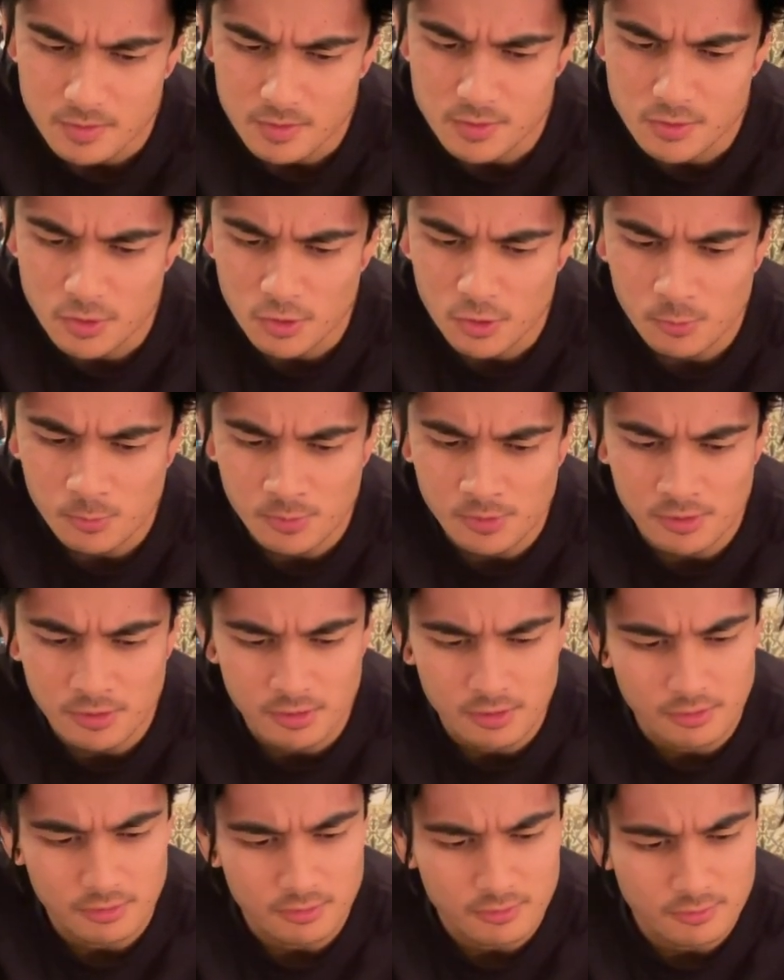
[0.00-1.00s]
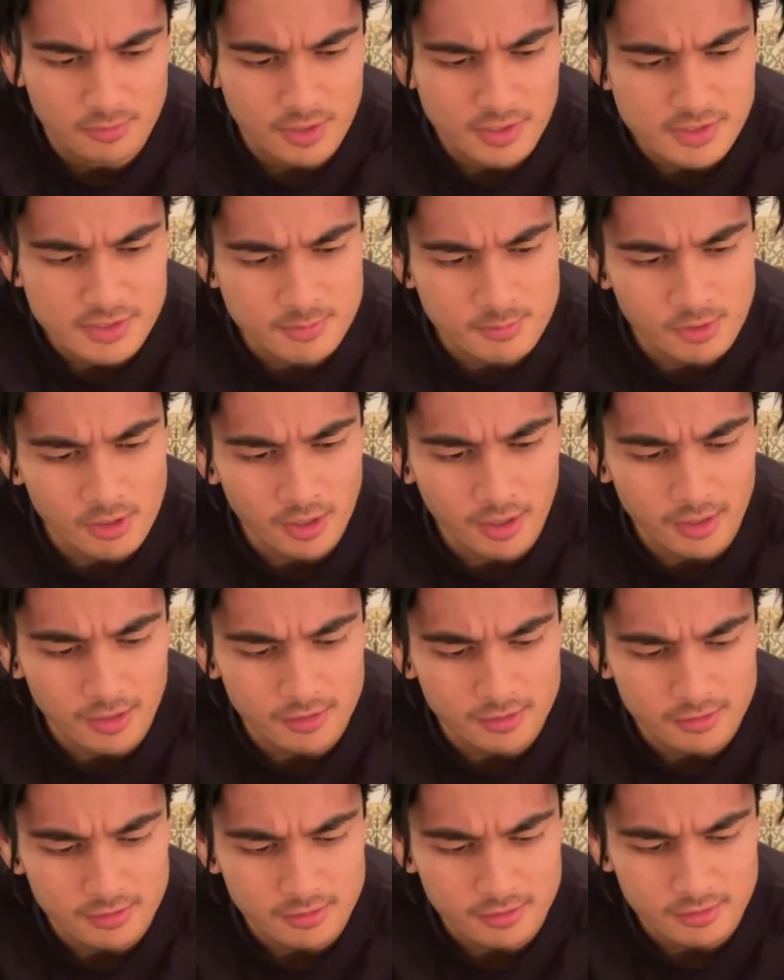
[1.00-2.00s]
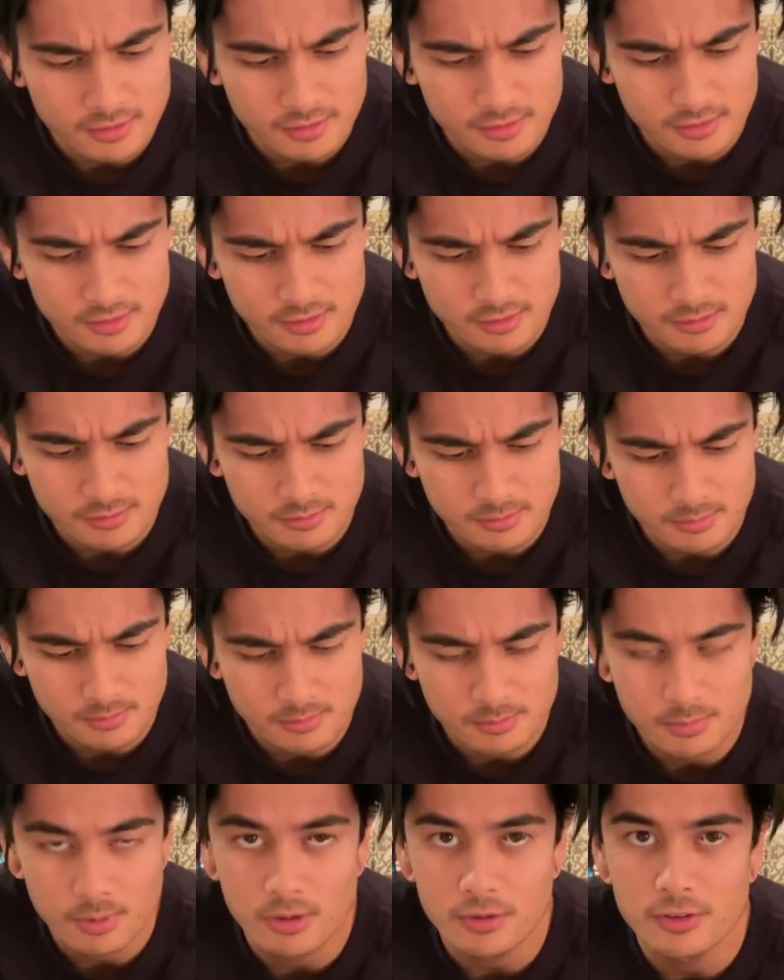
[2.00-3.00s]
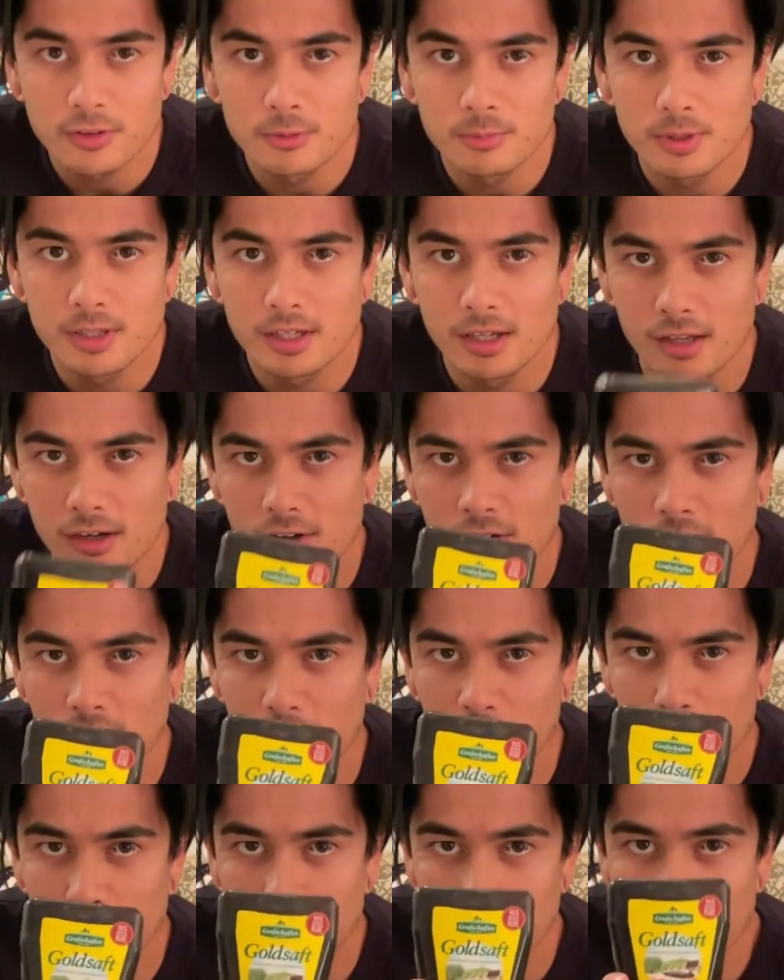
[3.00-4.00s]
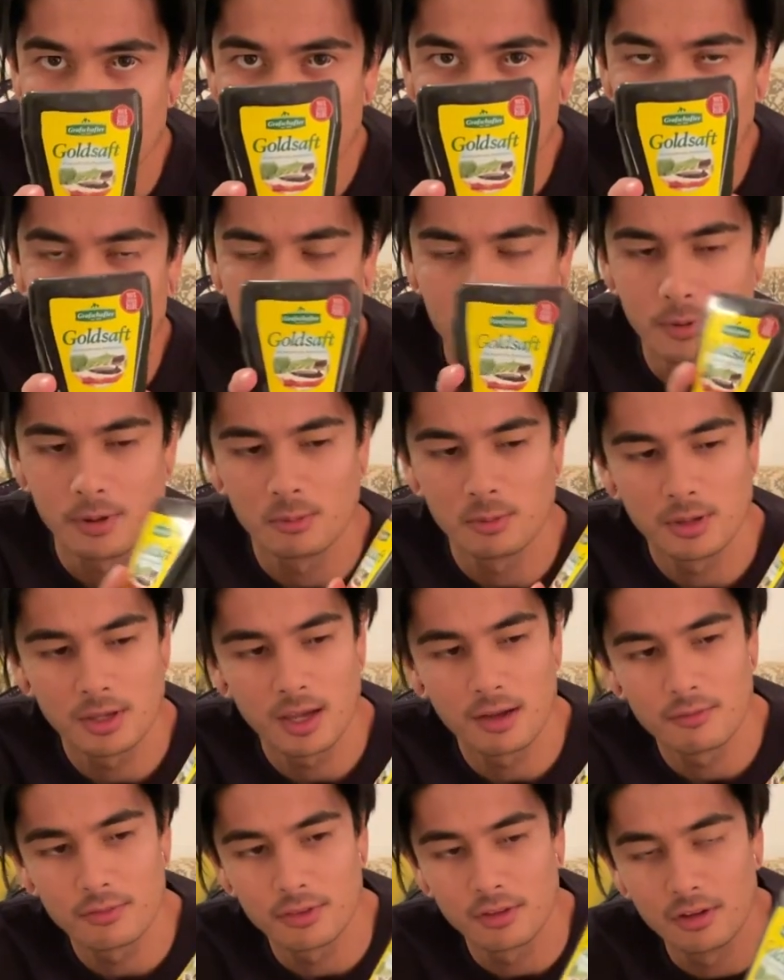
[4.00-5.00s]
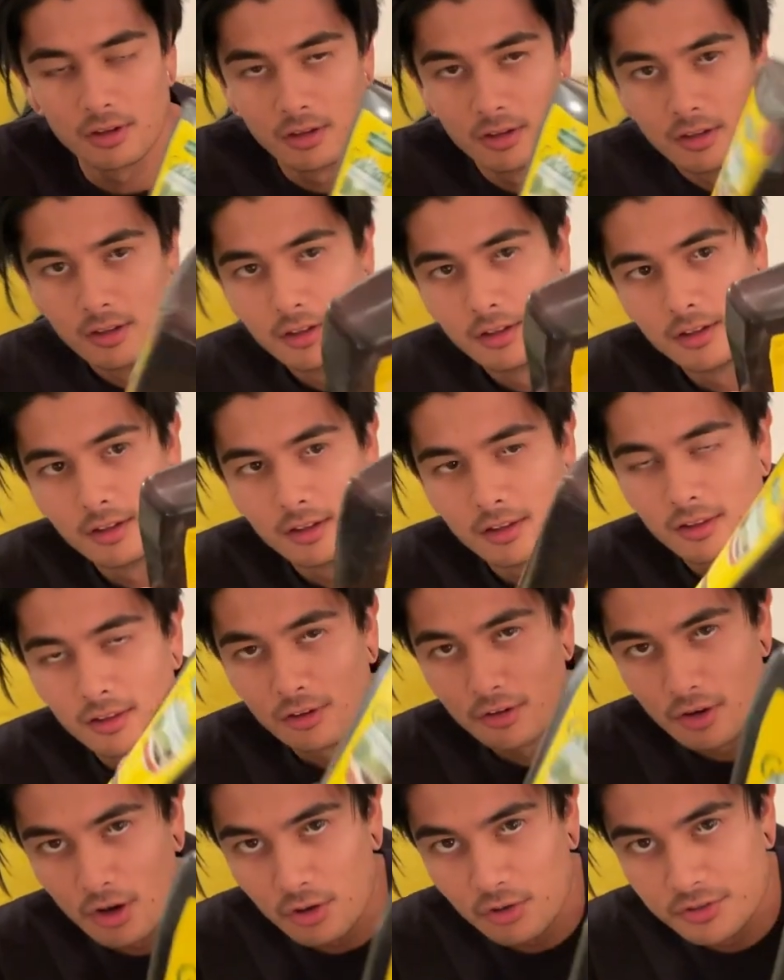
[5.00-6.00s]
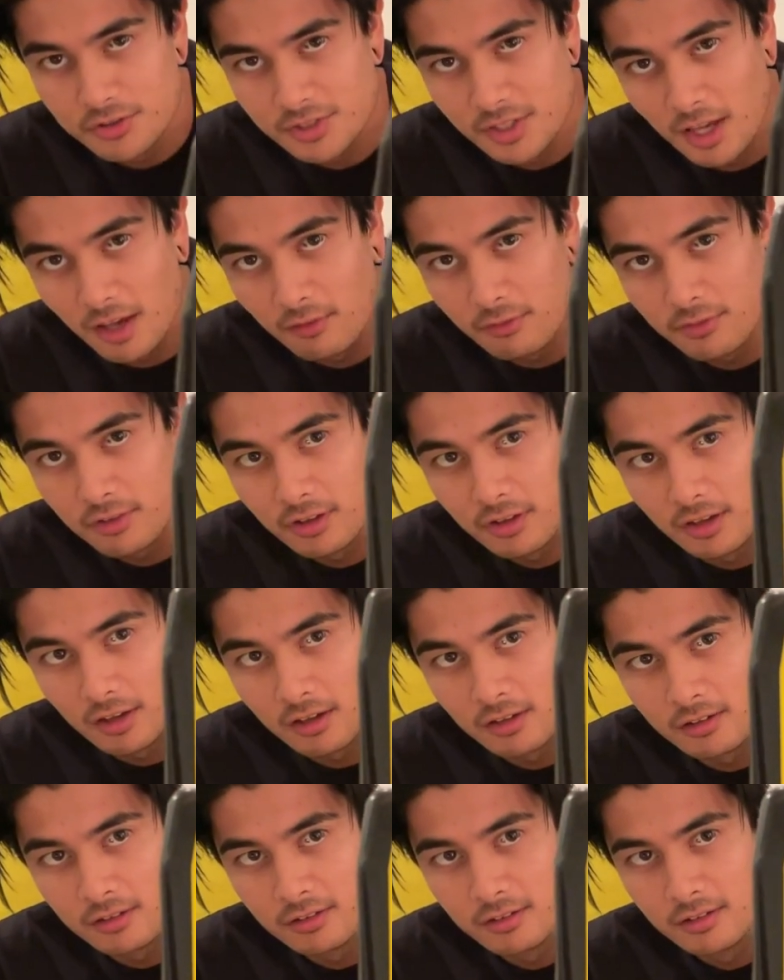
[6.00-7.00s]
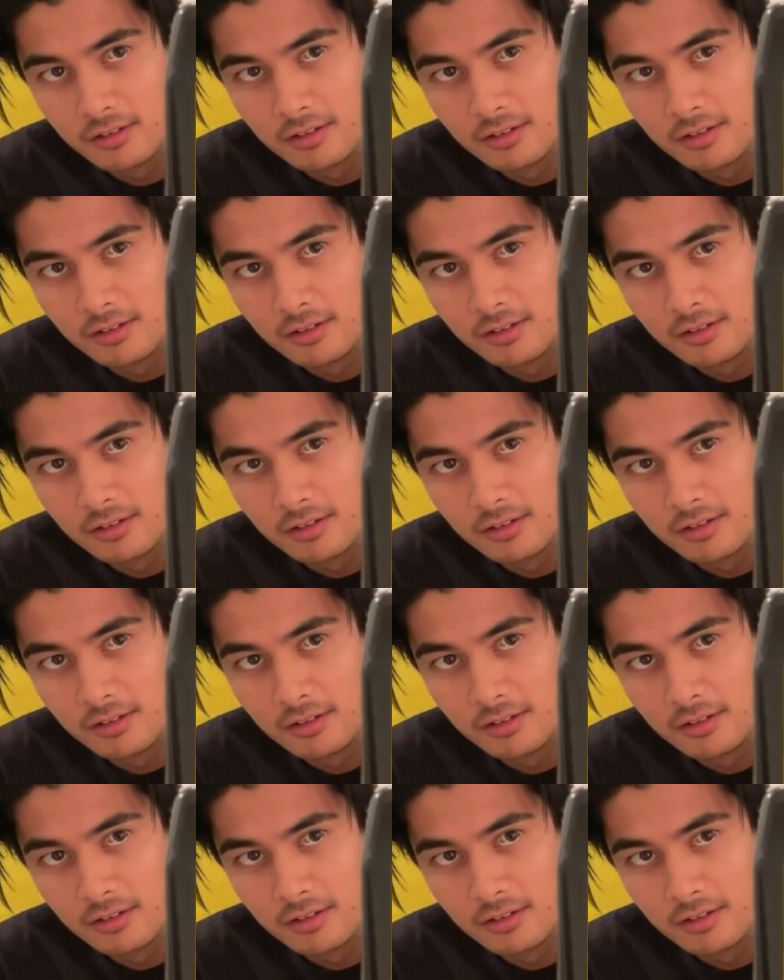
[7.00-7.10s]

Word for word: German Vegemite, possibly. I don't know, I could be wrong, but we have the, the gold saft here.